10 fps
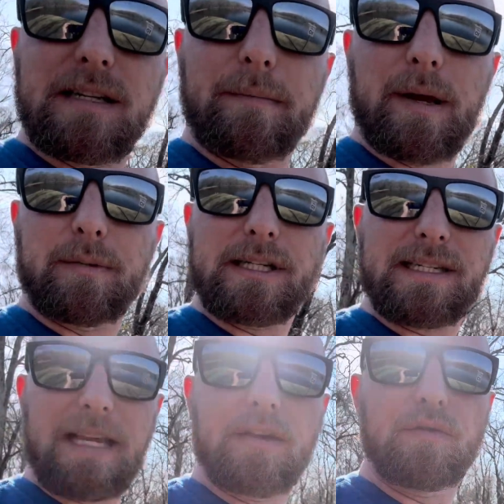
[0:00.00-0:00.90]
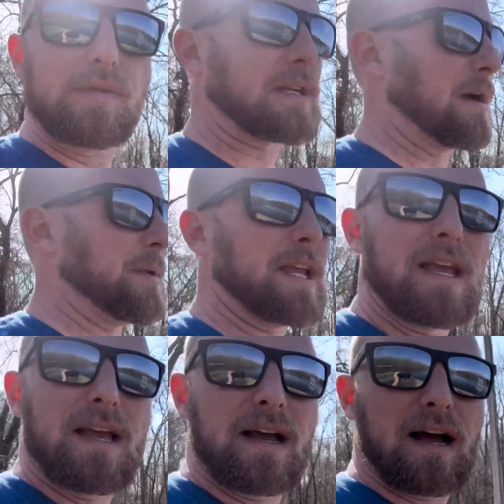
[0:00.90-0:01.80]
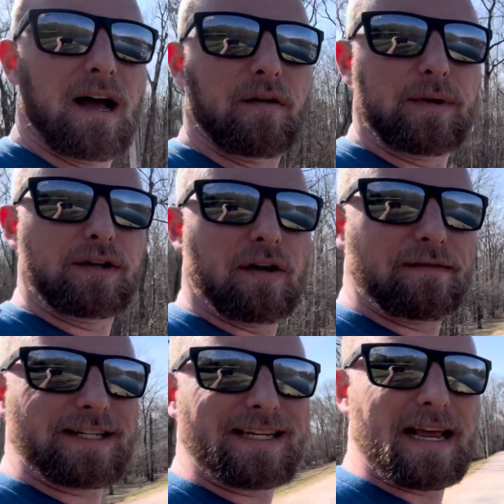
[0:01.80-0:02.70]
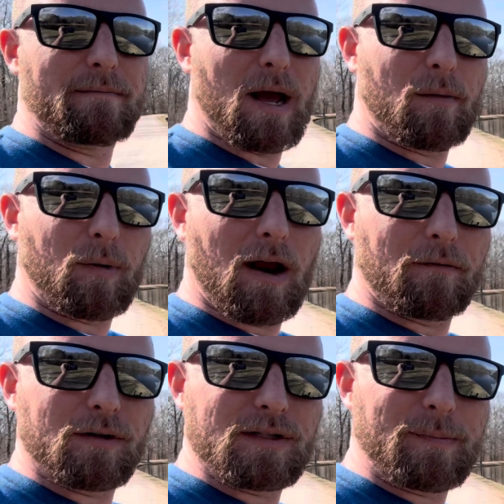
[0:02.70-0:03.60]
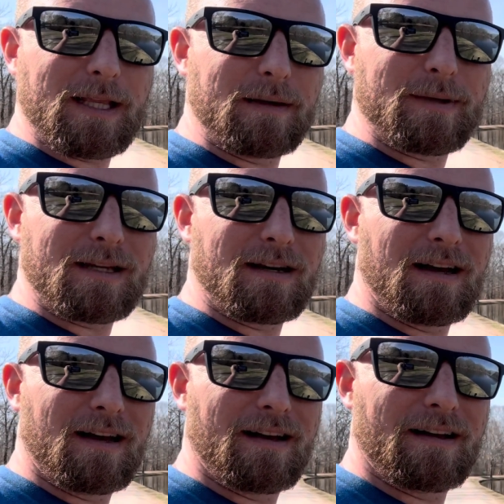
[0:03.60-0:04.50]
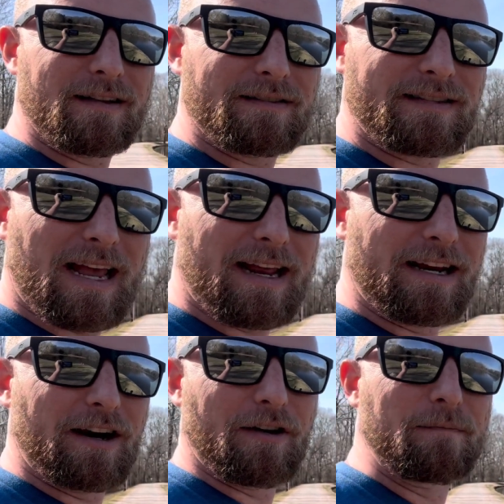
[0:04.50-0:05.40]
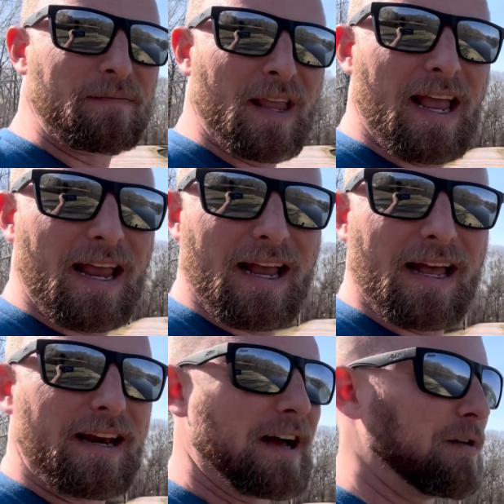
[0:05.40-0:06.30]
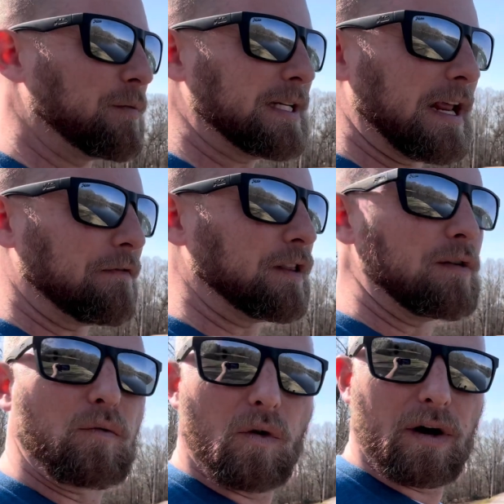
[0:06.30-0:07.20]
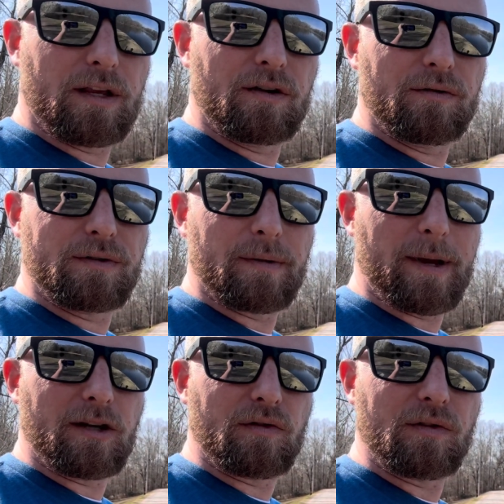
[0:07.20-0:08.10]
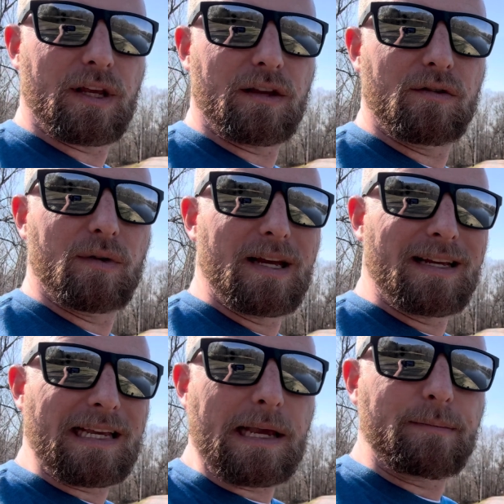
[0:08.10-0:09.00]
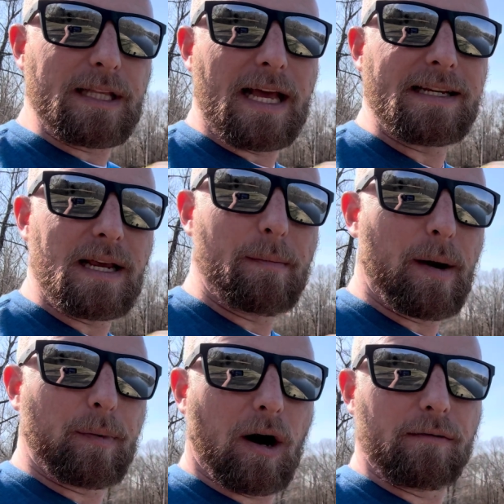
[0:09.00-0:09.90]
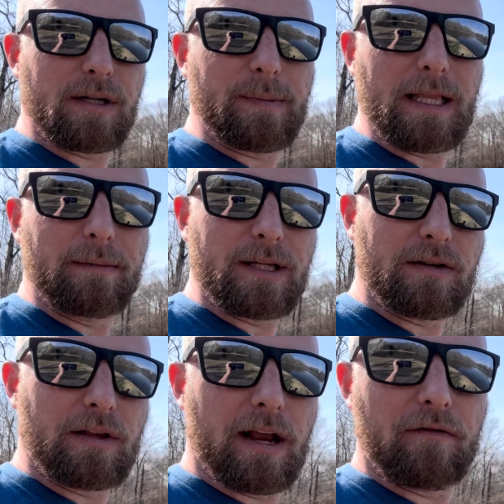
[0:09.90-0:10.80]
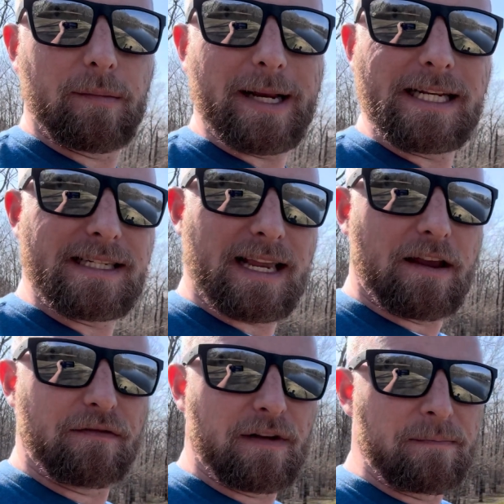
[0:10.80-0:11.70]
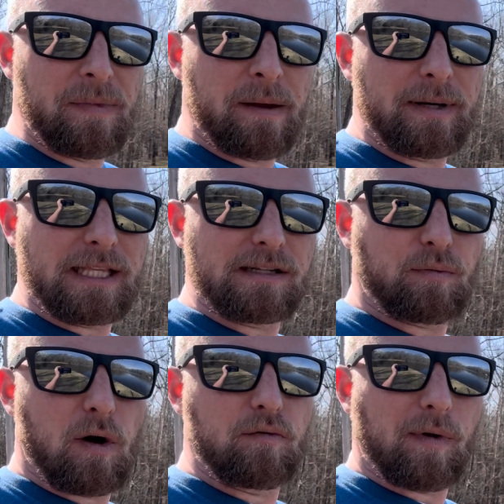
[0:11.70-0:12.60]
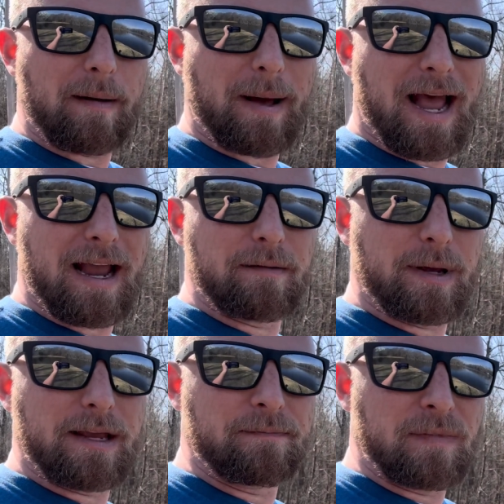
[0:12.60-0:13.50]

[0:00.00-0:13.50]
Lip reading: be able to see who's coming. We do have a 10-mile-per-hour speed limit sign here, and we definitely want you to make sure that you keep to that 10-mile-per-hour speed limit so that everybody's safe. But this road right behind me,